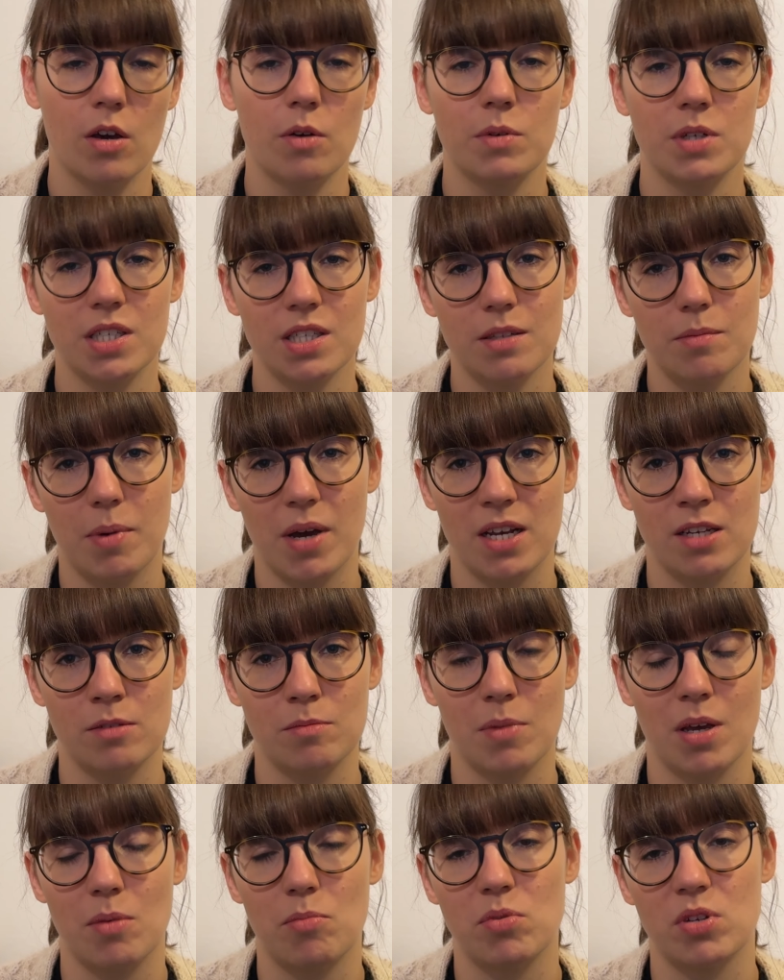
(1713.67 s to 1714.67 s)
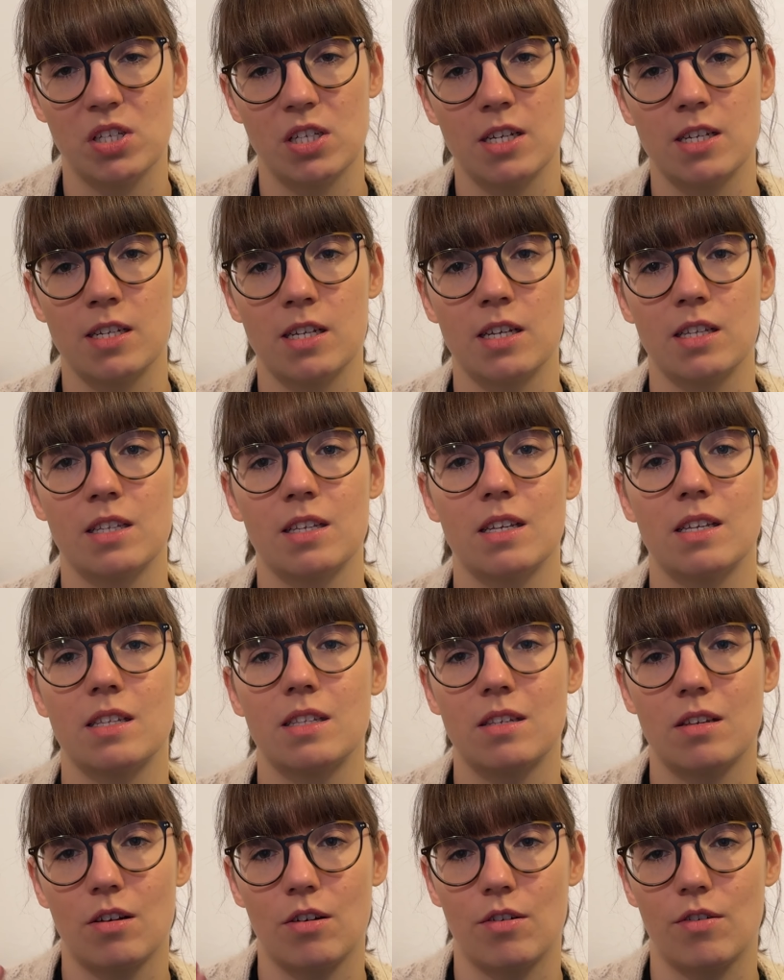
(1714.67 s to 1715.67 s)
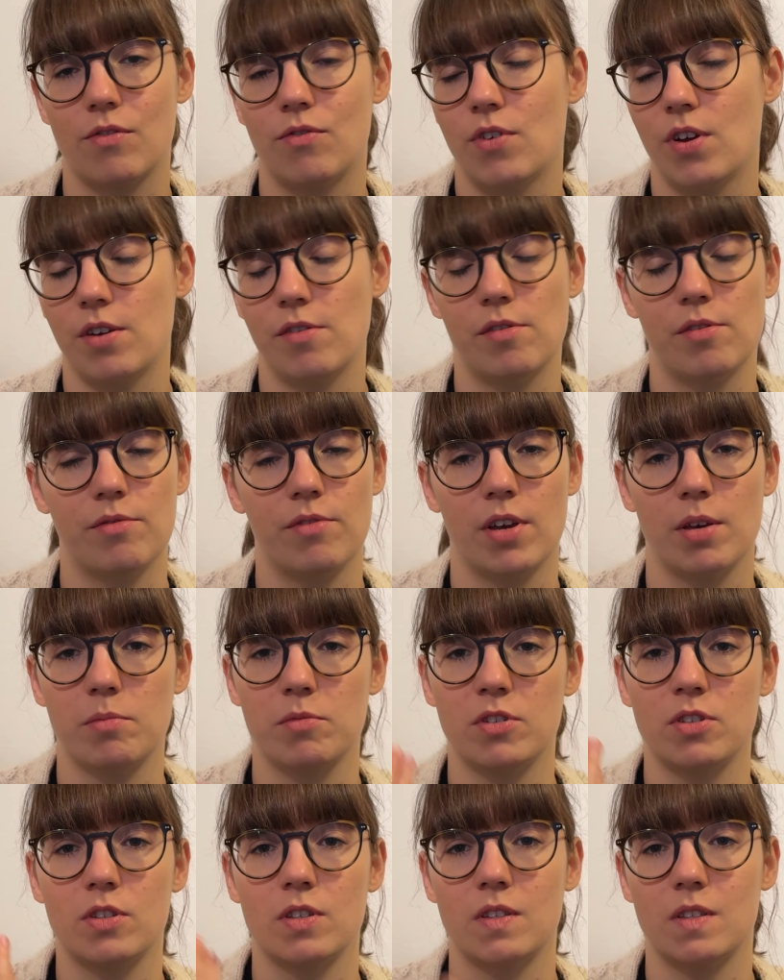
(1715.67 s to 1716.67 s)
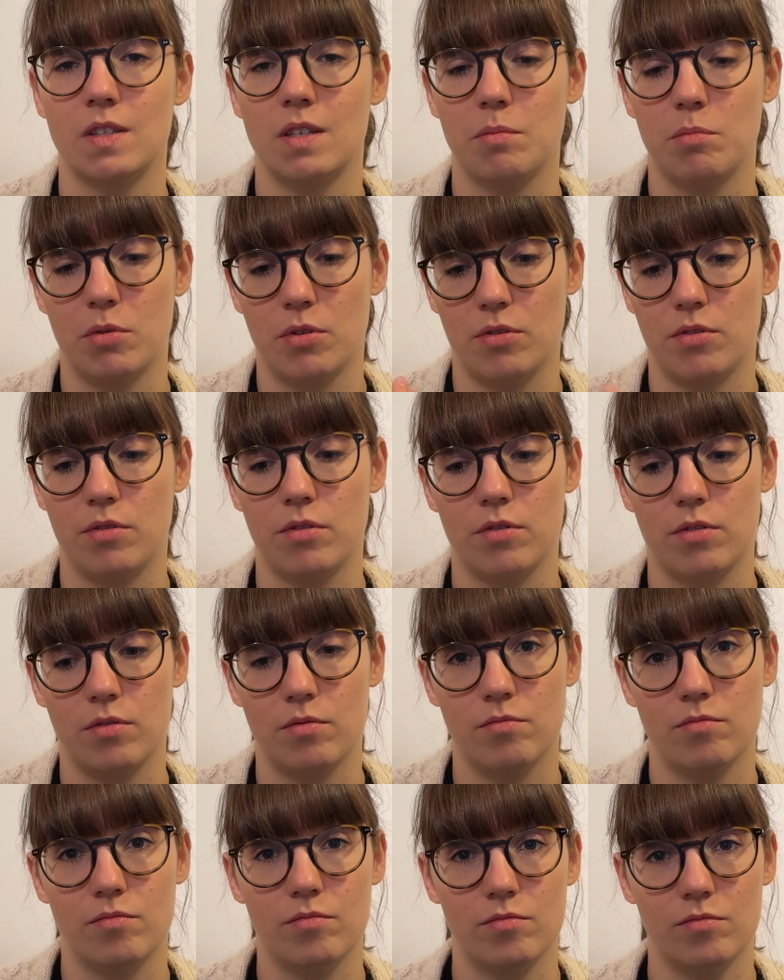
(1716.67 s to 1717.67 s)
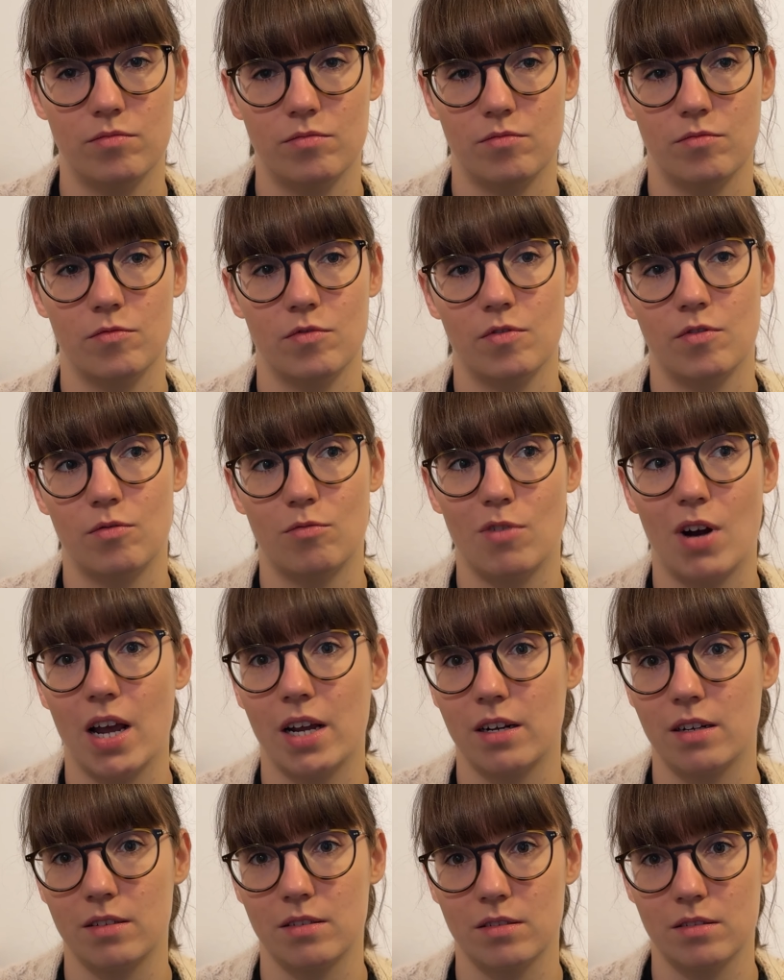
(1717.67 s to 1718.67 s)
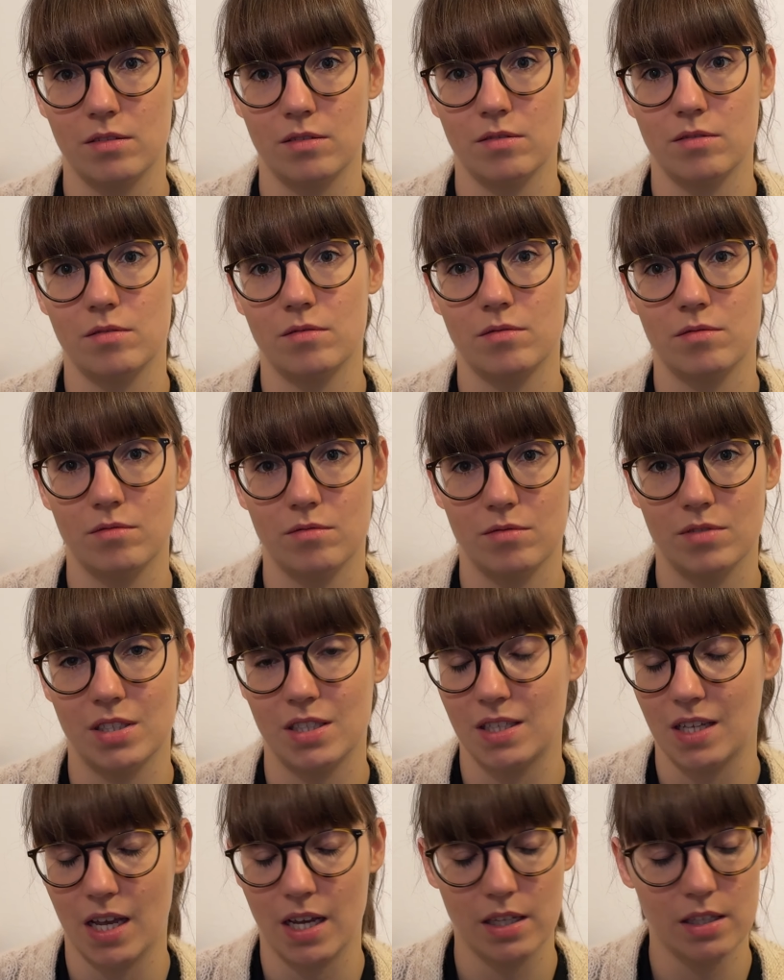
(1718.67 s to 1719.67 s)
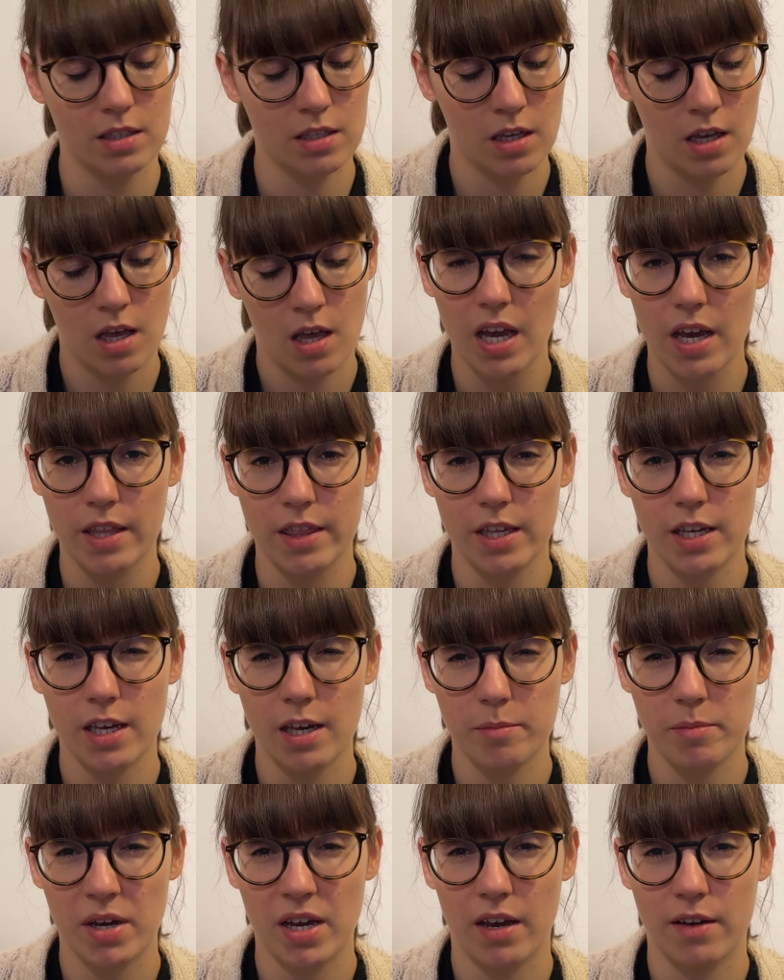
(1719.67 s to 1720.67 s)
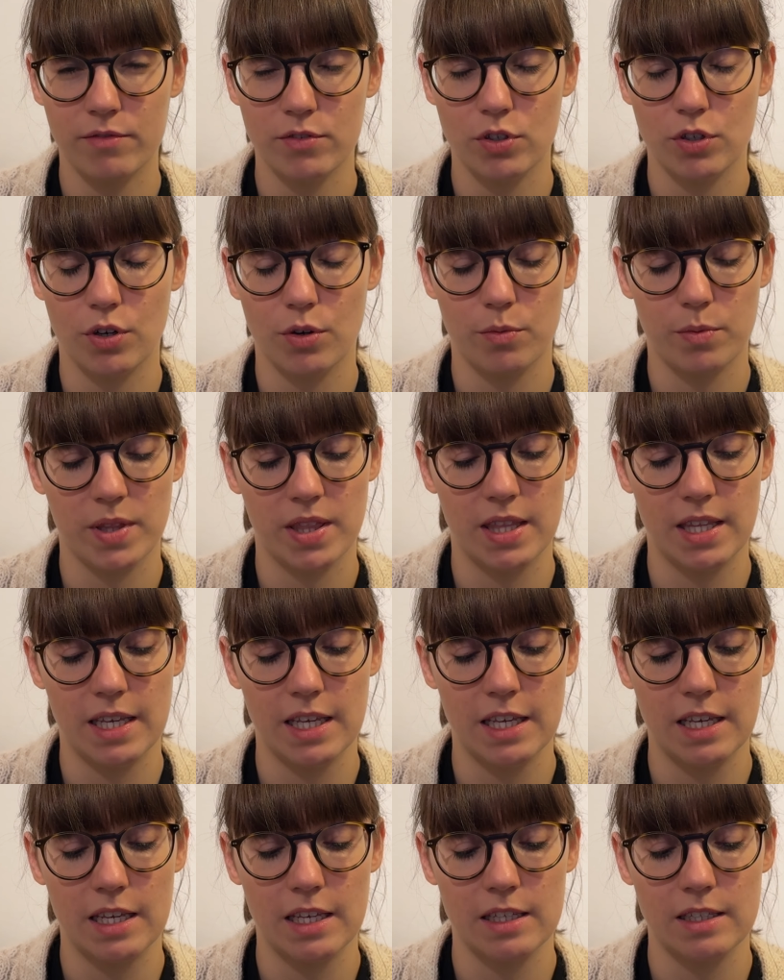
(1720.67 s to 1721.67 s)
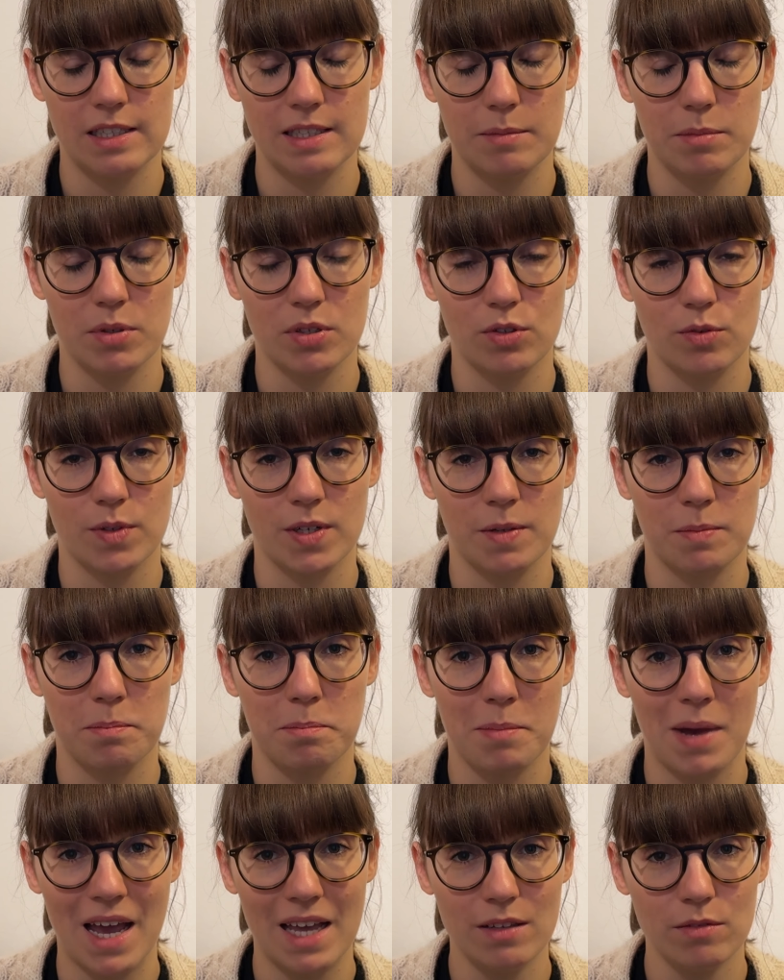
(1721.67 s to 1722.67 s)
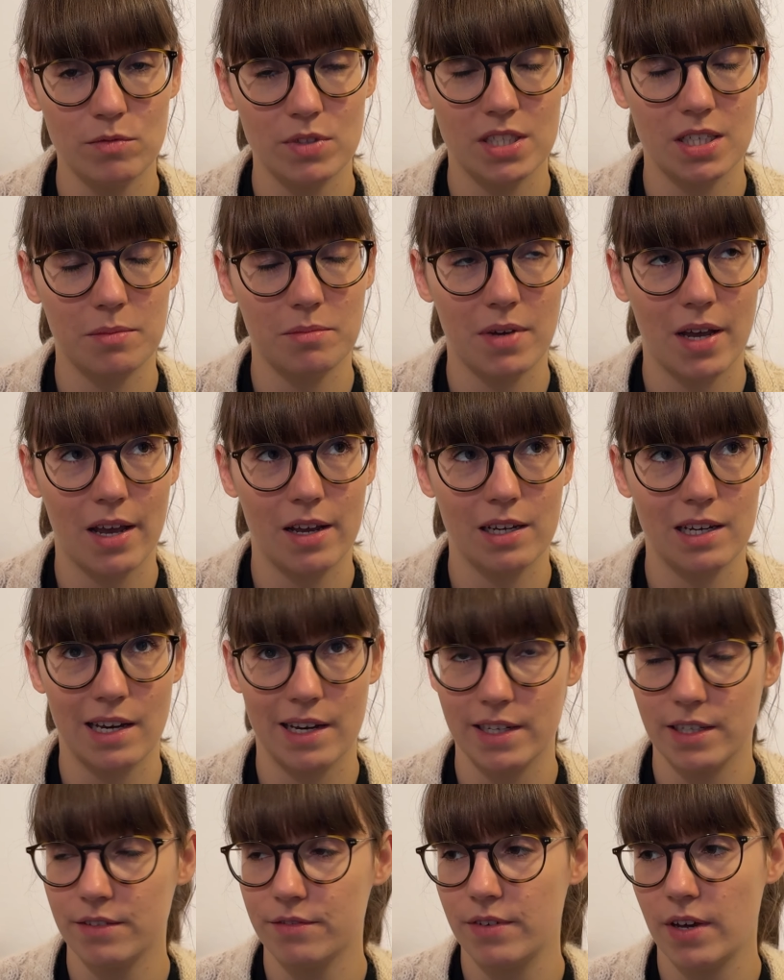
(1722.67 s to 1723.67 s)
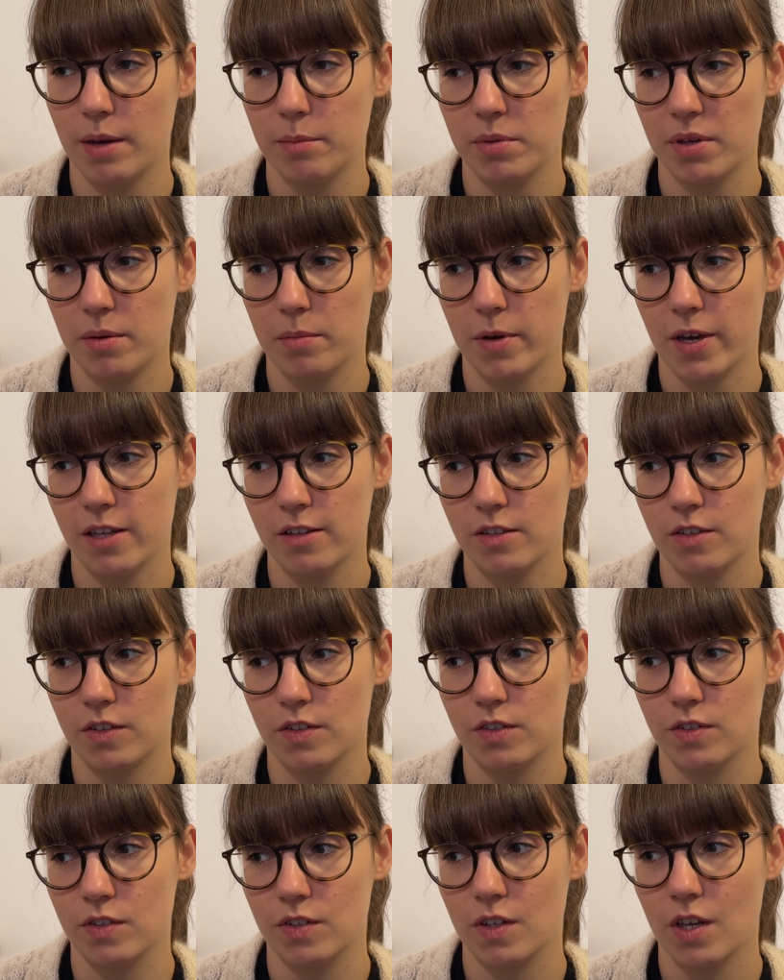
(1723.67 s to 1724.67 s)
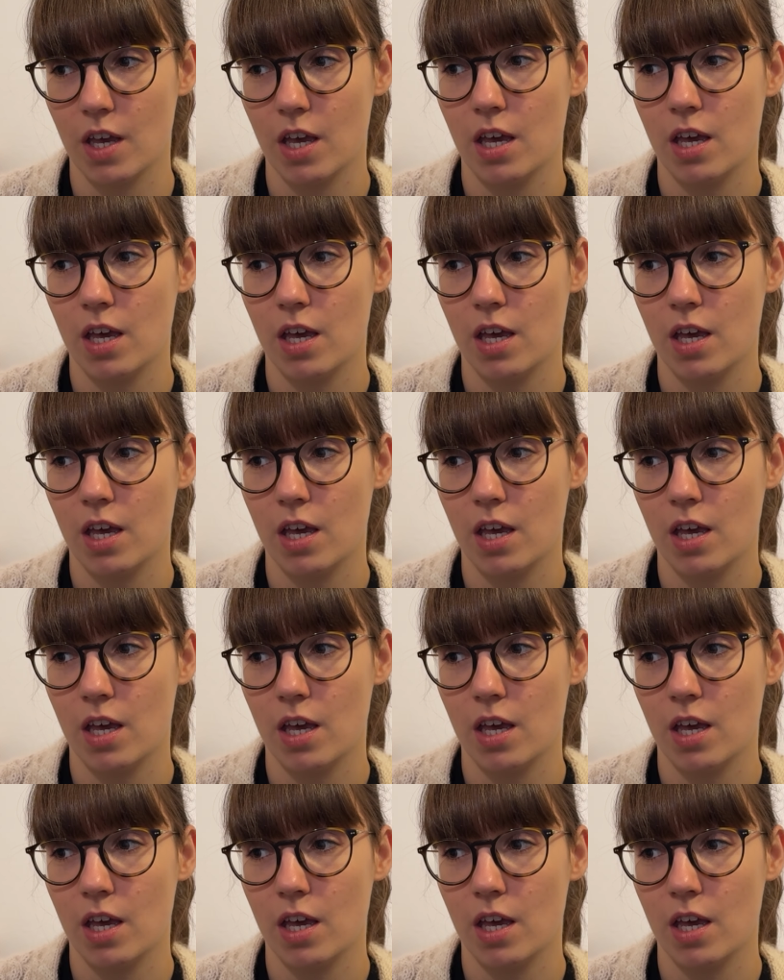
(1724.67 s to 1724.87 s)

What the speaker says: which is a pattern by Petite. It's her very famous zipper raglan design. I think I might have to go with the zipper sweater man, which I'm kind of happy about, because